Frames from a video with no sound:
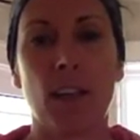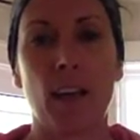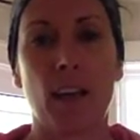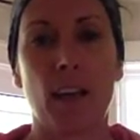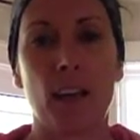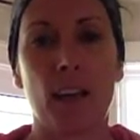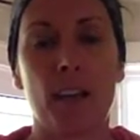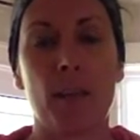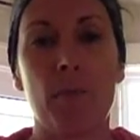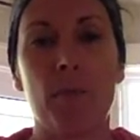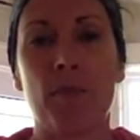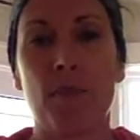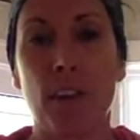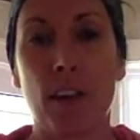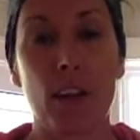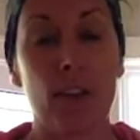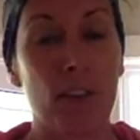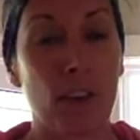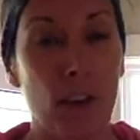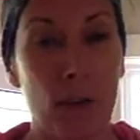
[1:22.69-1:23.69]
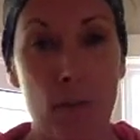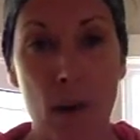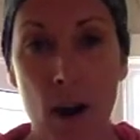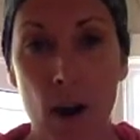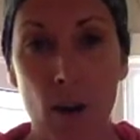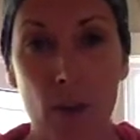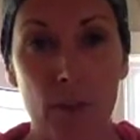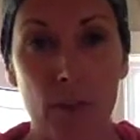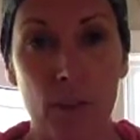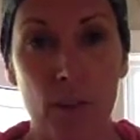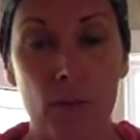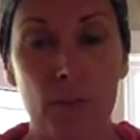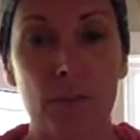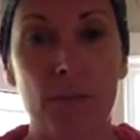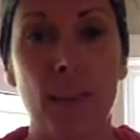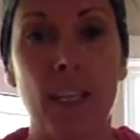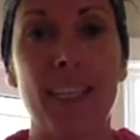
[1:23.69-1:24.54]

and it can be very, very powerful.